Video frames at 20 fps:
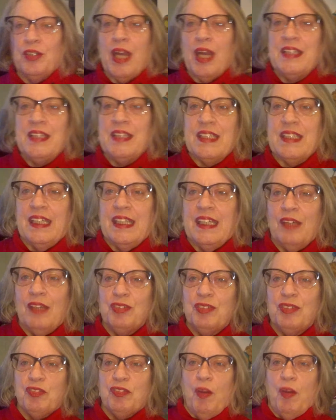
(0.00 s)
as a gift
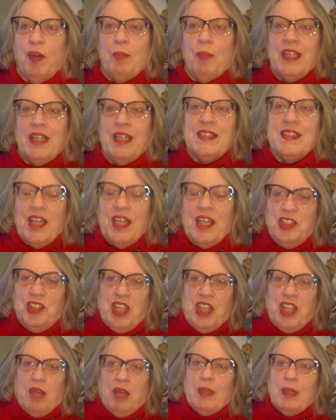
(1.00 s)
from my son
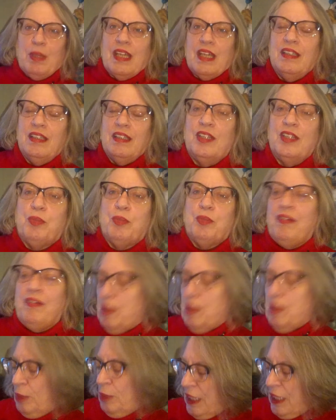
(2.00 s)
Jamie and his wife
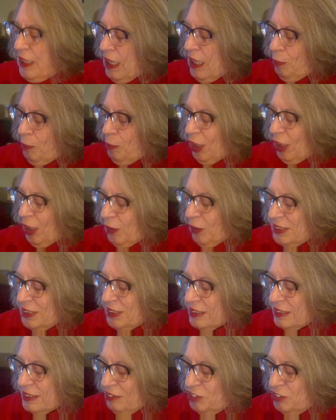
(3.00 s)
Emily and my
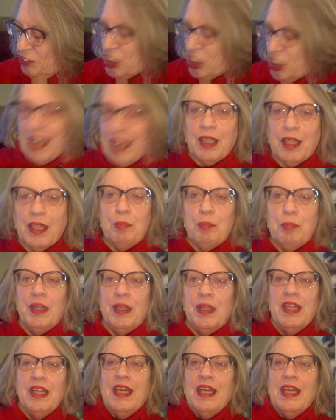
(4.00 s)
grandson Jacob.
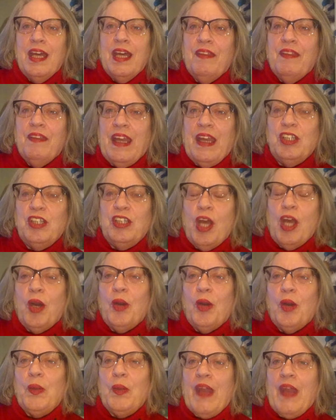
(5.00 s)
They
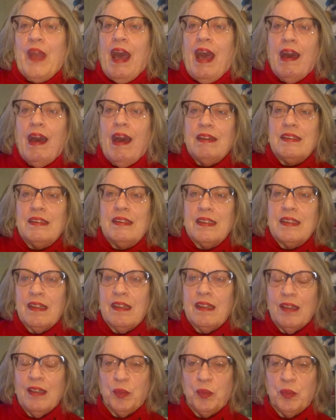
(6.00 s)
know that
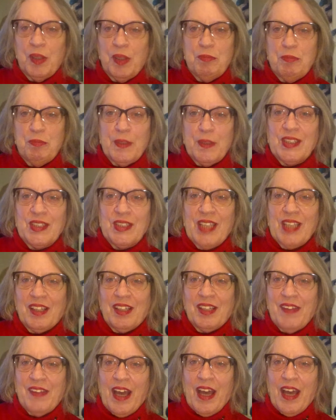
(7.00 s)
we've been stuck
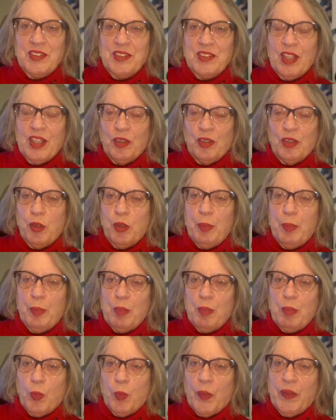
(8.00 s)
in the house a little bit
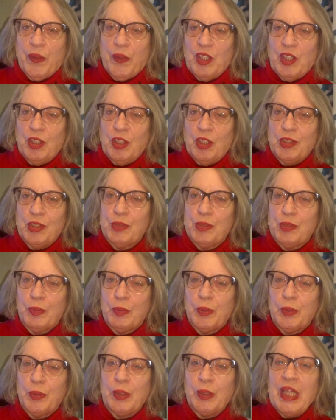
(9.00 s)
more than
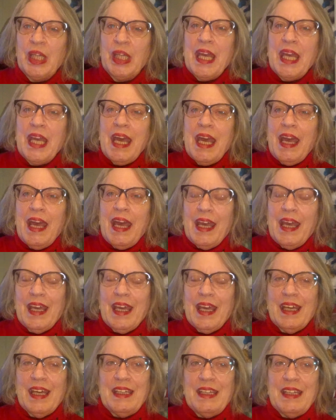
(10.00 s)
usual,
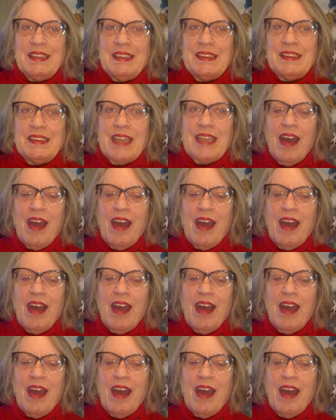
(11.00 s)
and